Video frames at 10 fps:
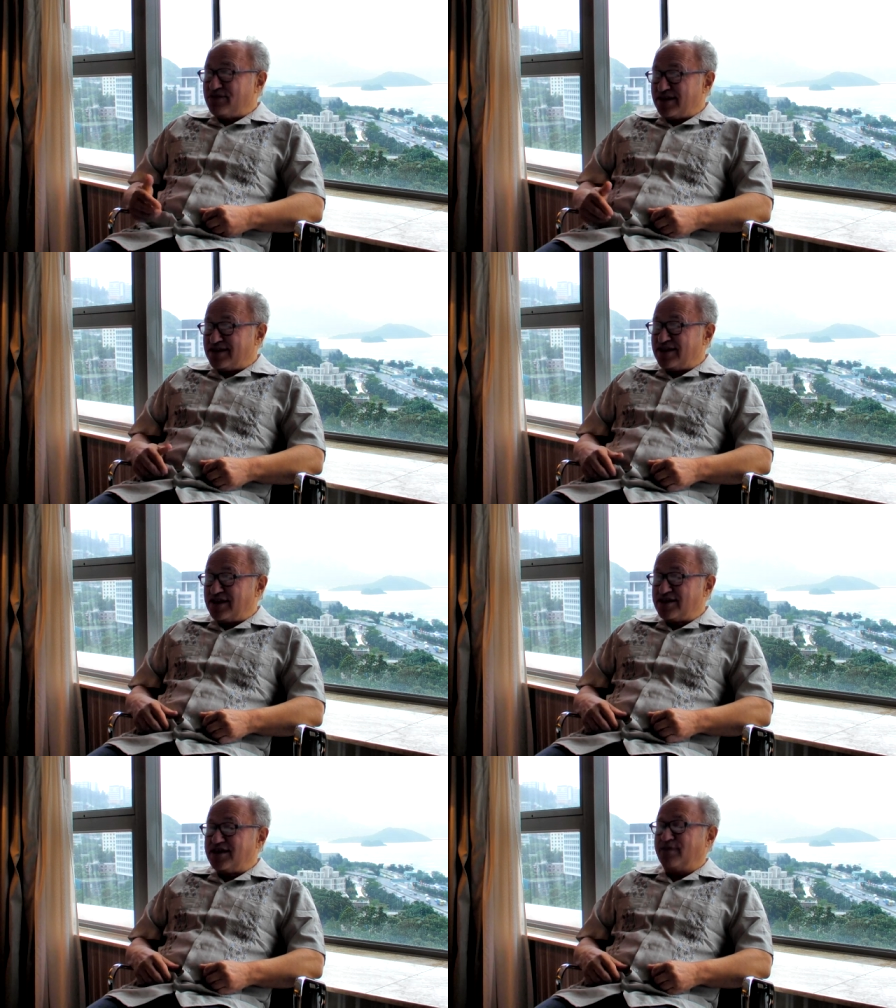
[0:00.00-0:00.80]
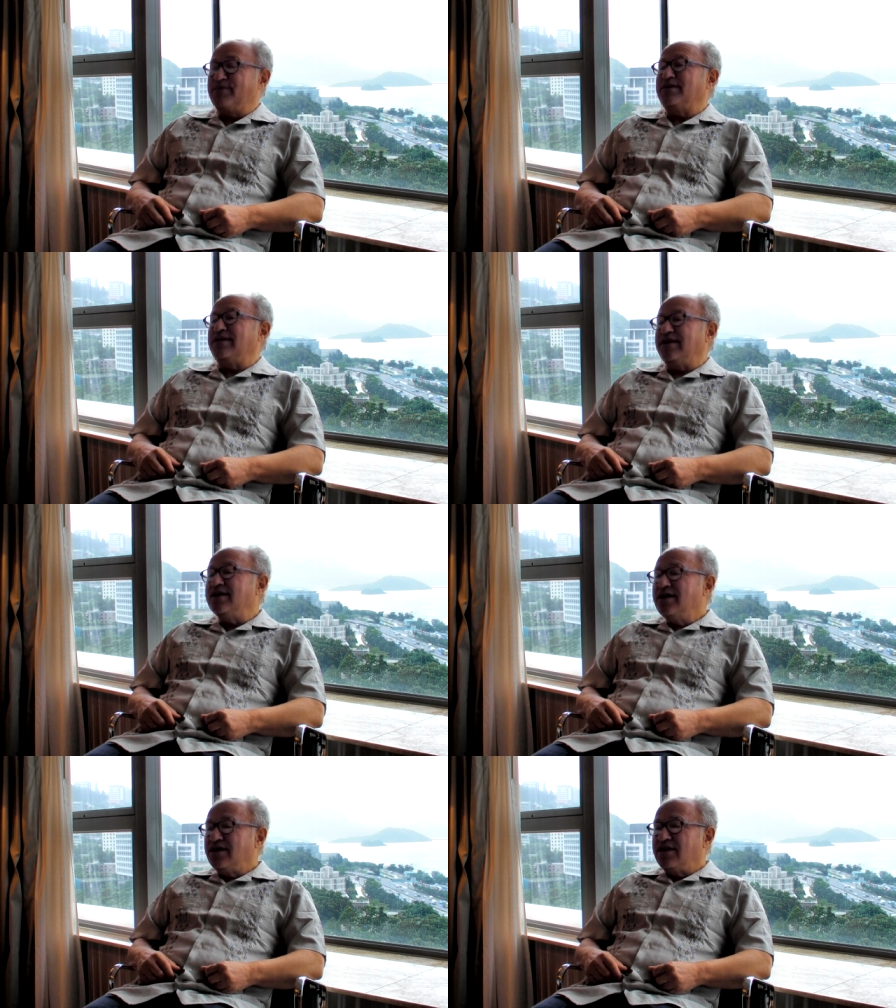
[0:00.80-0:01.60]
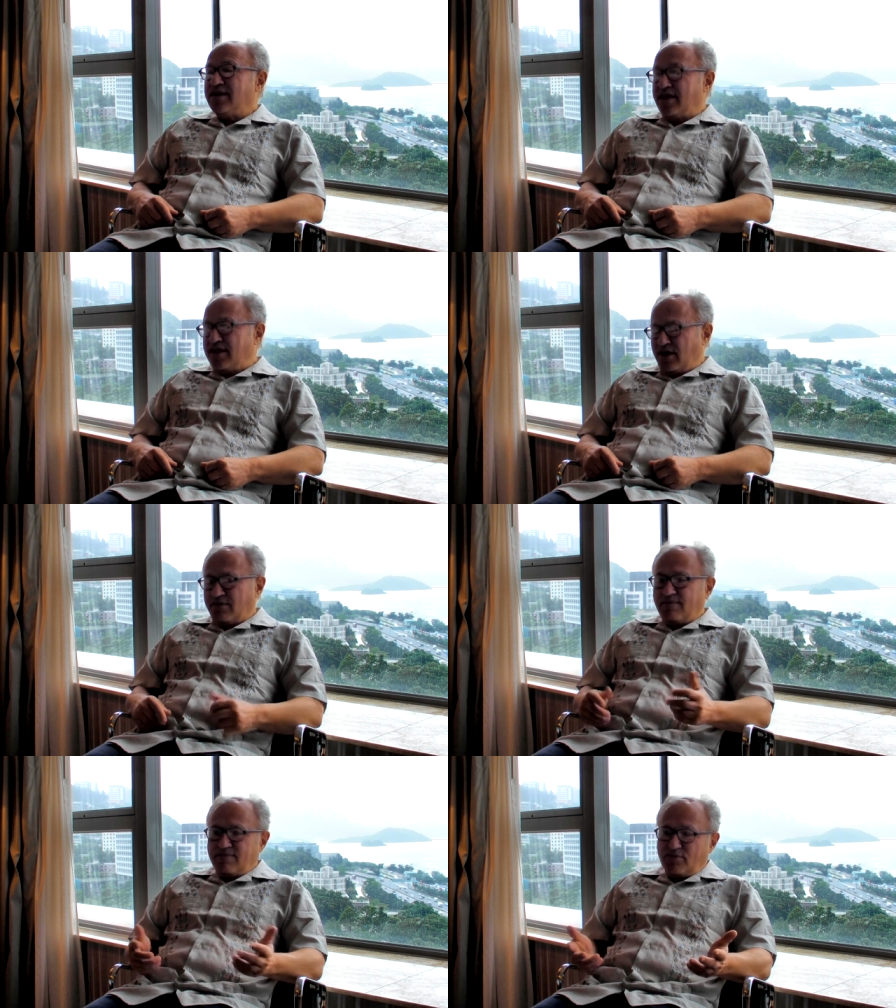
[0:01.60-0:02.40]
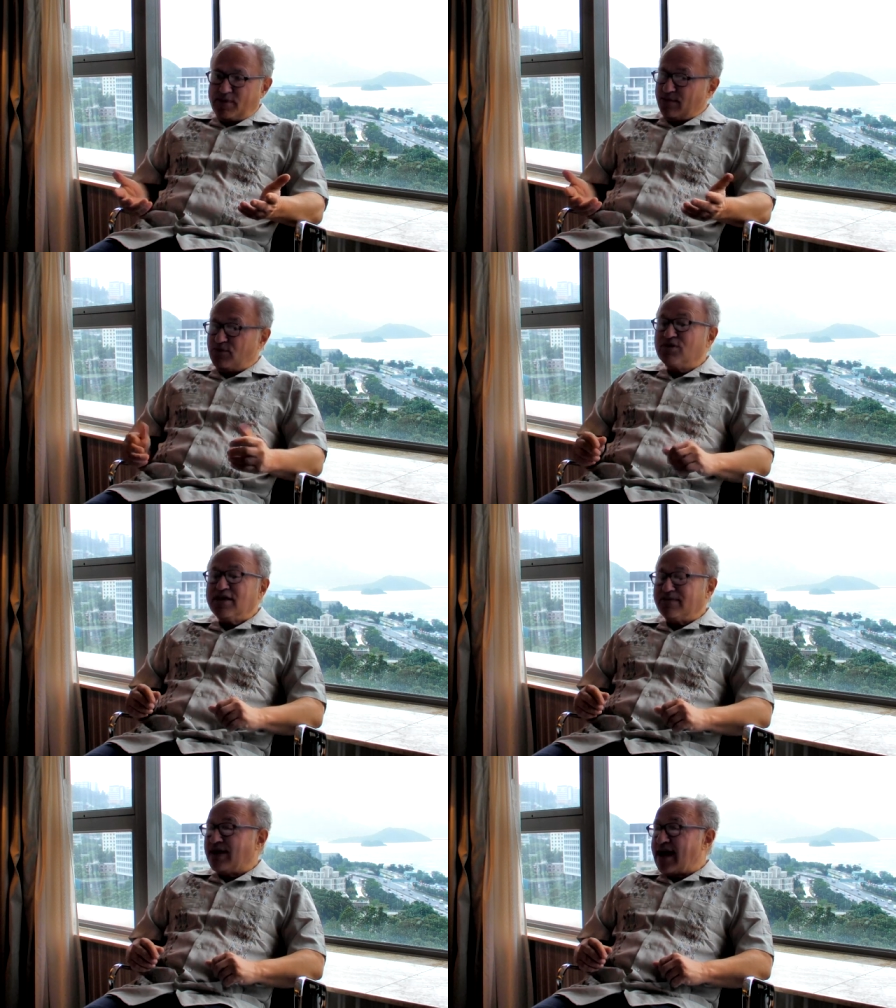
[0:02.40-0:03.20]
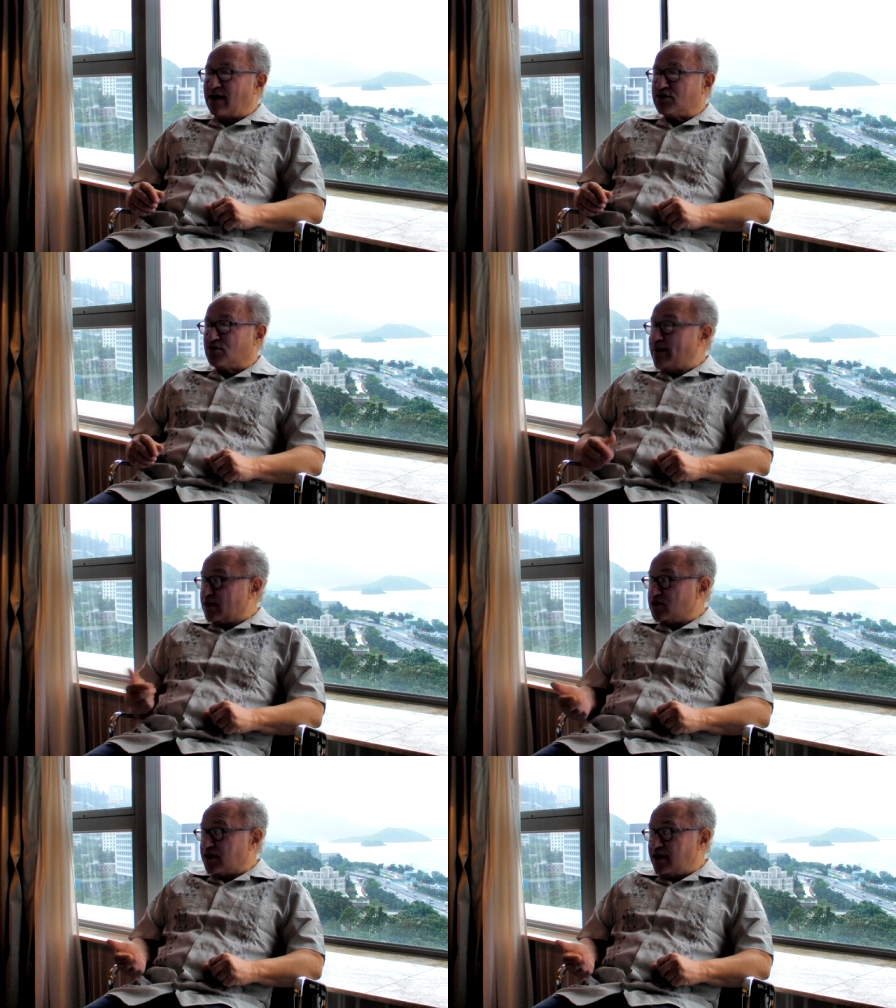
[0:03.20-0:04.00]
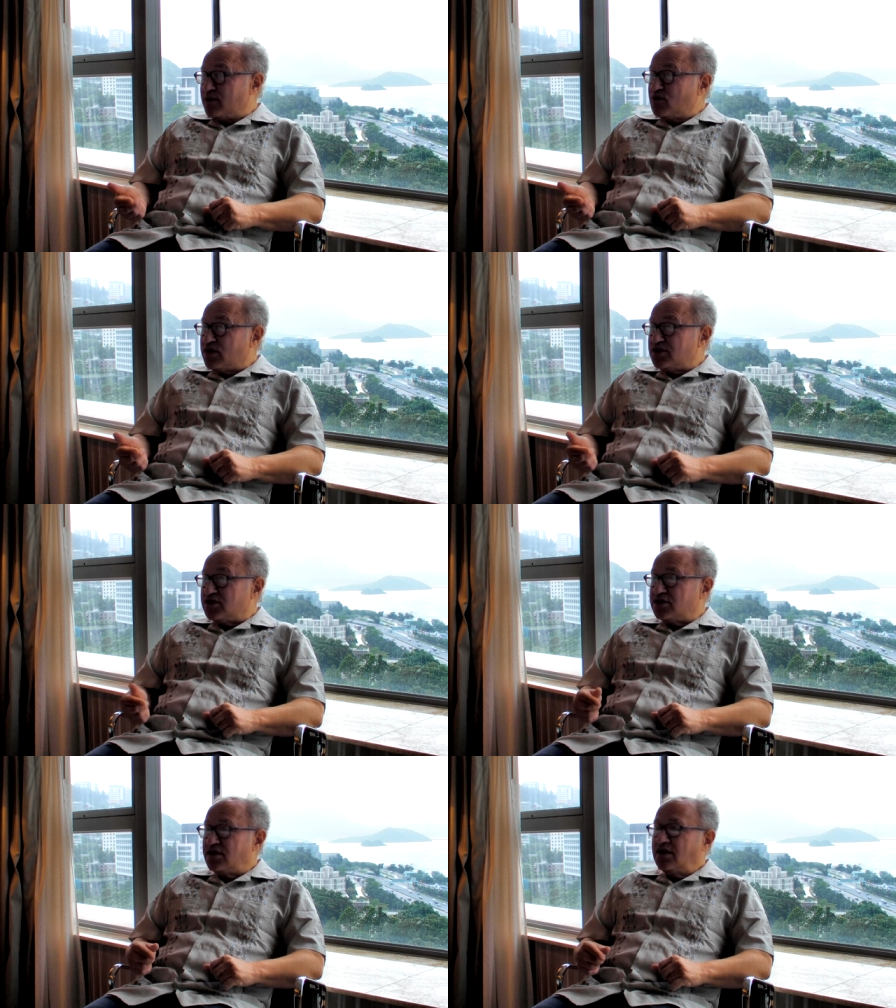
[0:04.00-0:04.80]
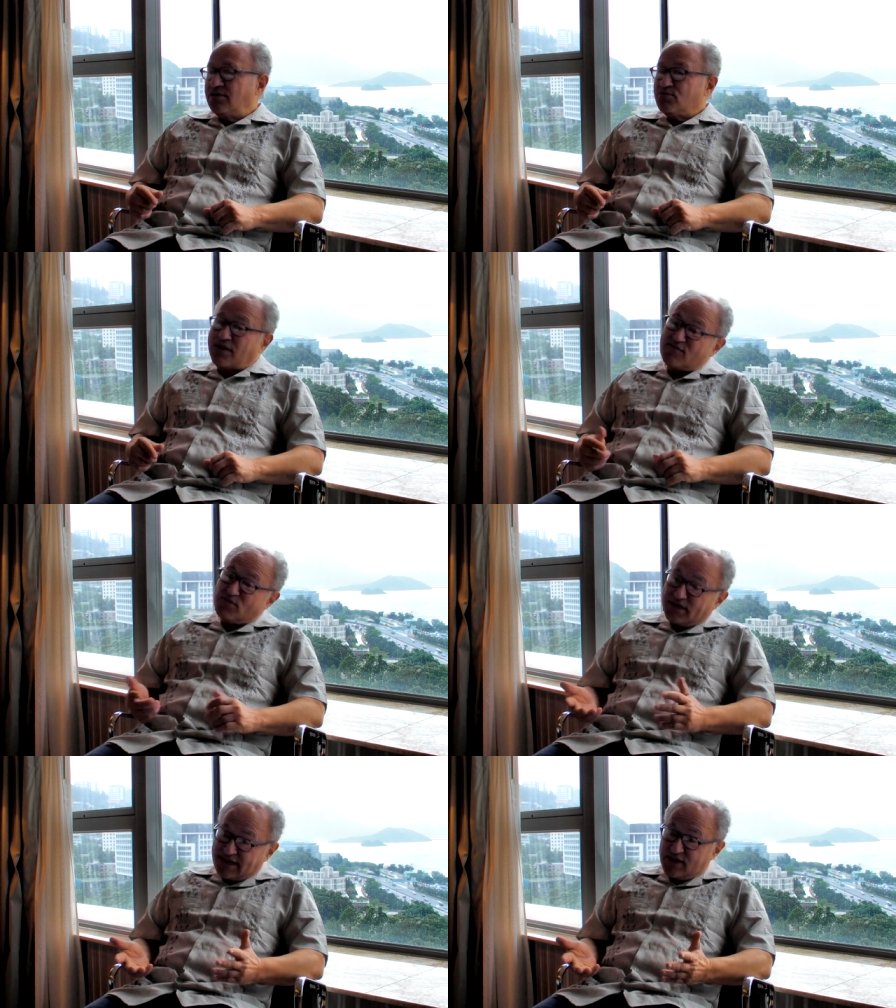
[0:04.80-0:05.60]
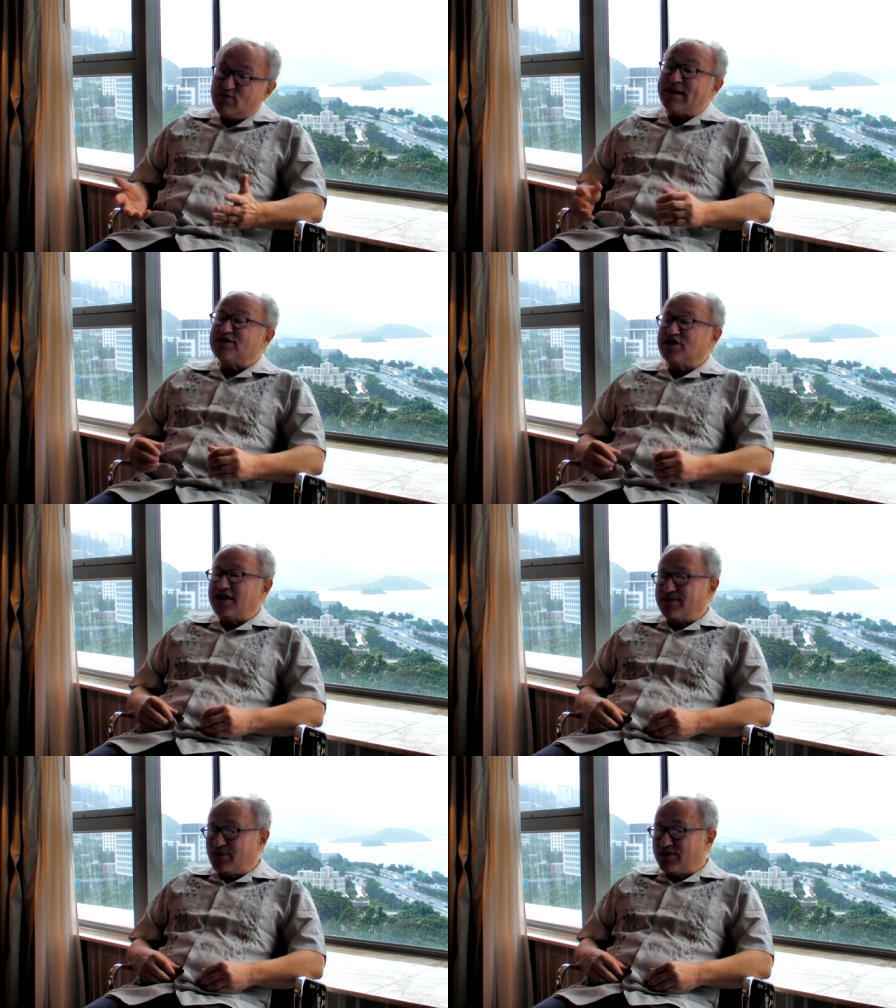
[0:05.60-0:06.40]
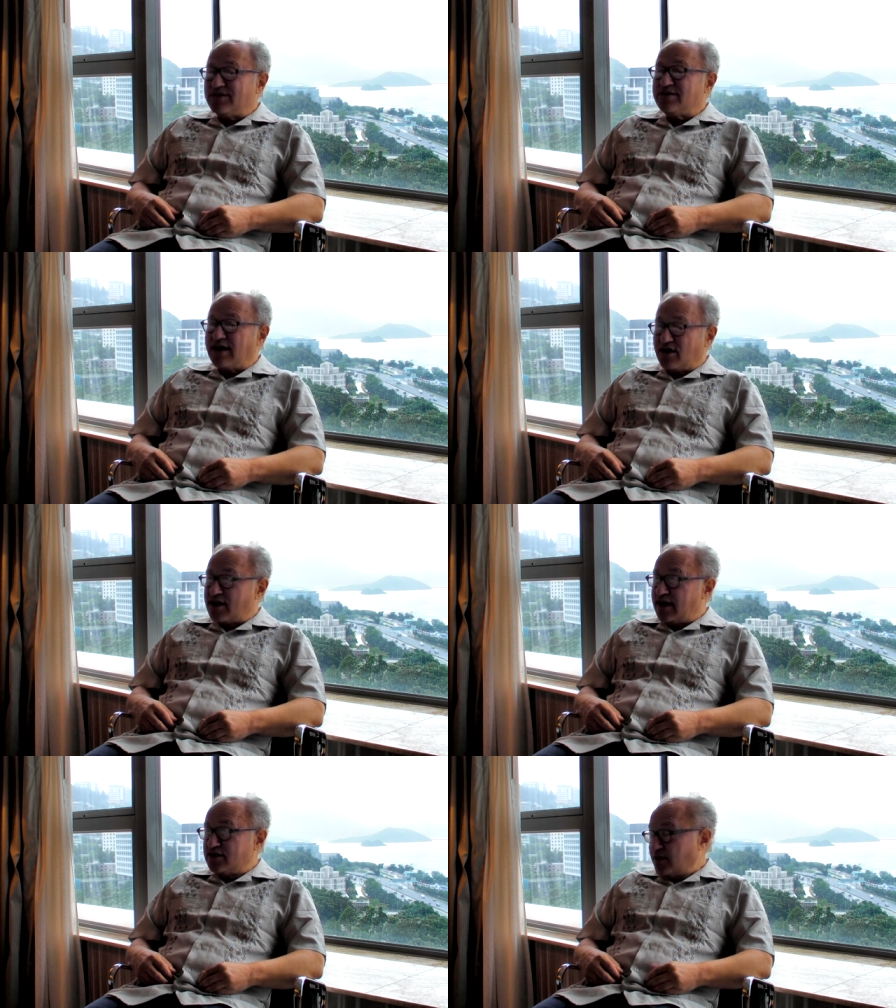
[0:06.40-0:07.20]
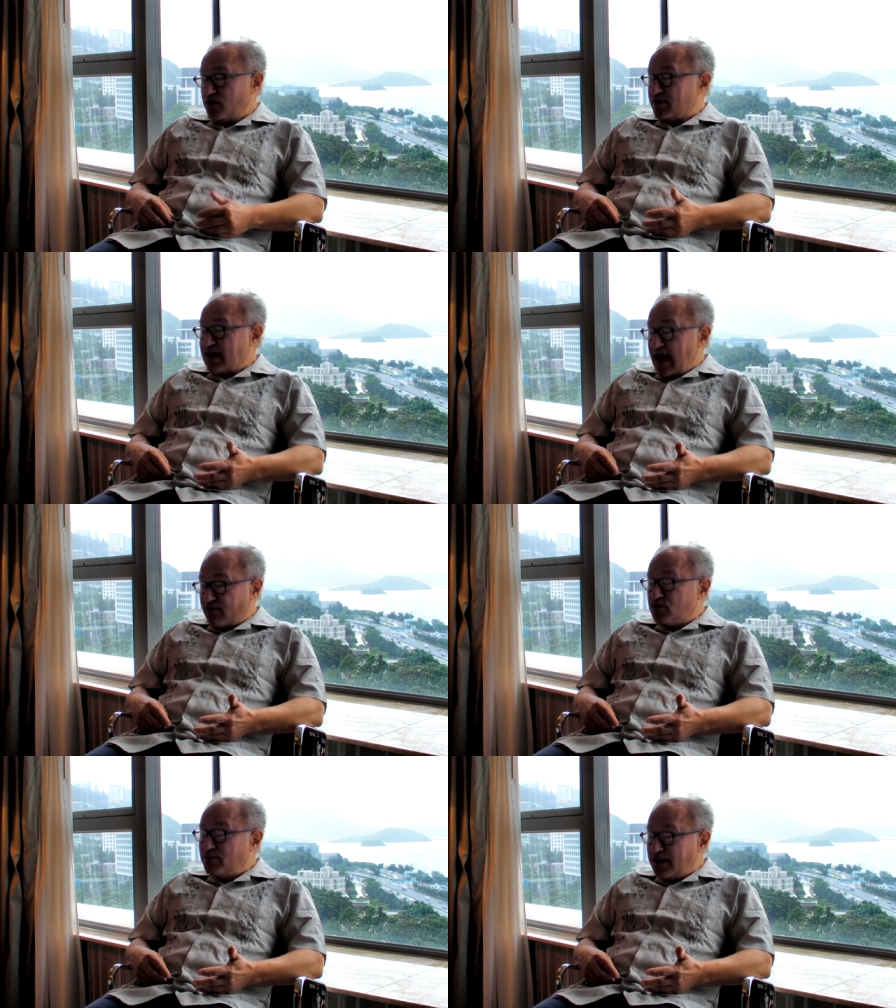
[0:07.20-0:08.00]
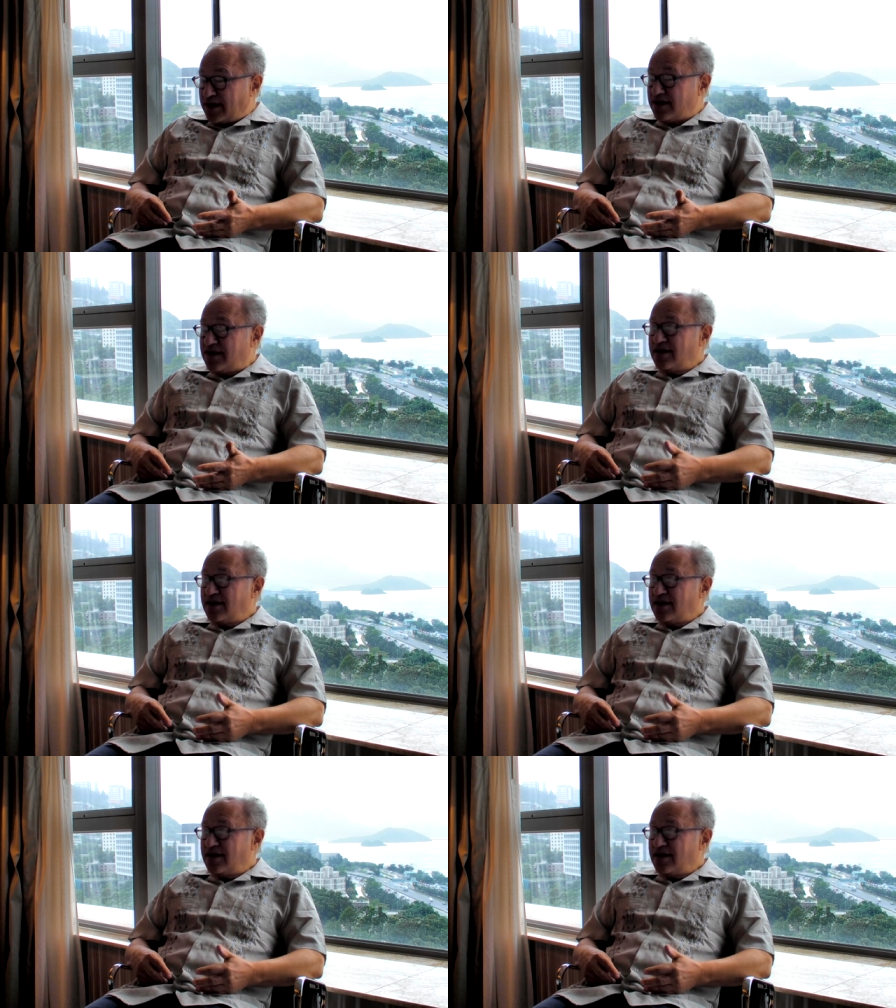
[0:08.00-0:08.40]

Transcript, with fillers: That, that typically, they, they're the people who clean my house are Mexican immigrants, probably legal Mexican immigrants in our case, so they wouldn't have to be.